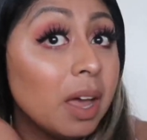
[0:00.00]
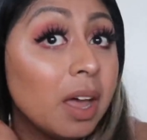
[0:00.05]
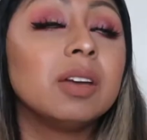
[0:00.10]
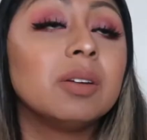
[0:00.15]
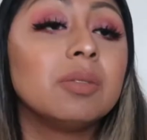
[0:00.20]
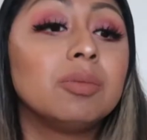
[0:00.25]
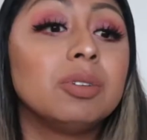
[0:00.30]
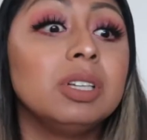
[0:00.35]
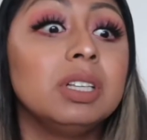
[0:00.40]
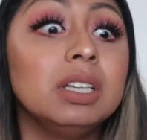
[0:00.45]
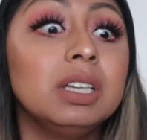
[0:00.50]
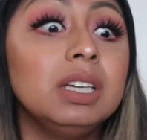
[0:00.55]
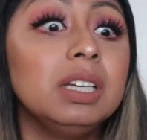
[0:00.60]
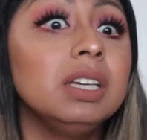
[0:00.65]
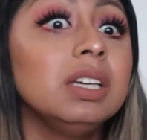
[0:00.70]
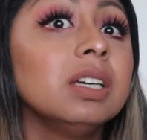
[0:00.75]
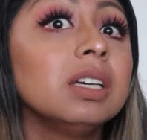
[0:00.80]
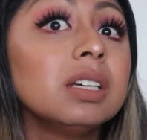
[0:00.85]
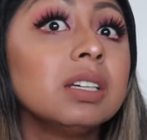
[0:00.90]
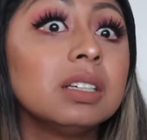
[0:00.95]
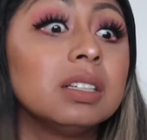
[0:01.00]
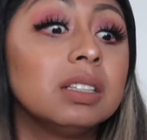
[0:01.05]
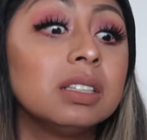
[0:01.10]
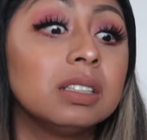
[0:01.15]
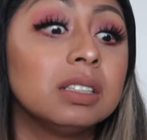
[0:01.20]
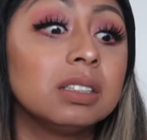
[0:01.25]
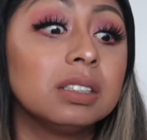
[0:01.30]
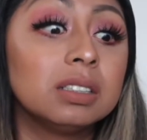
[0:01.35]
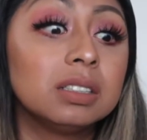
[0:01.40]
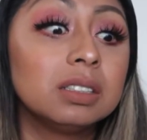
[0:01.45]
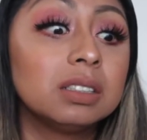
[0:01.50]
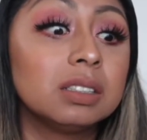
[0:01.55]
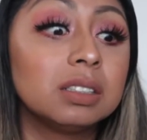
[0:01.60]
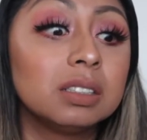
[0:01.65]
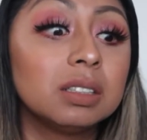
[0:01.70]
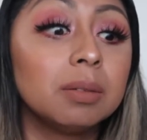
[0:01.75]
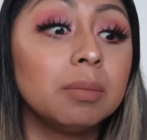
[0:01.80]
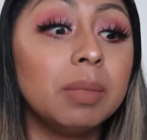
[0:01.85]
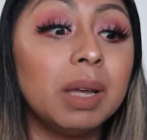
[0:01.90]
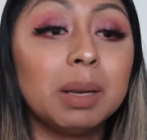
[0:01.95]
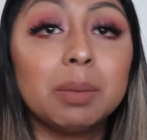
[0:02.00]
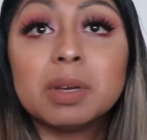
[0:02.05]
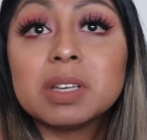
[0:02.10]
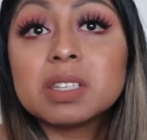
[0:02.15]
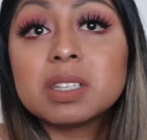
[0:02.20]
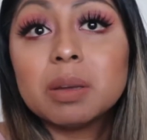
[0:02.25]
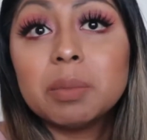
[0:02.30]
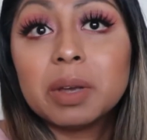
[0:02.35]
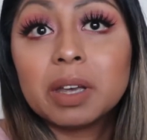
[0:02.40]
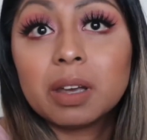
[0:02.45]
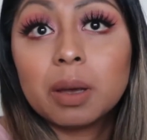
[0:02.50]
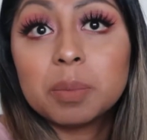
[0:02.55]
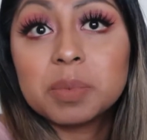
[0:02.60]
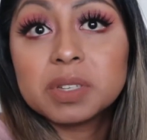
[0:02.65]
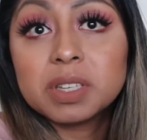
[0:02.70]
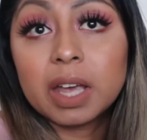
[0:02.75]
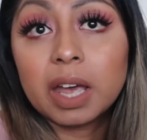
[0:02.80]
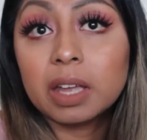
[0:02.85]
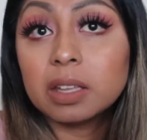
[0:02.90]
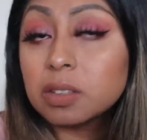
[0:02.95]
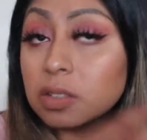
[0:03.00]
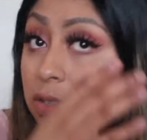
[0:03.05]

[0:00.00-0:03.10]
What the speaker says: it really made my stomach upset.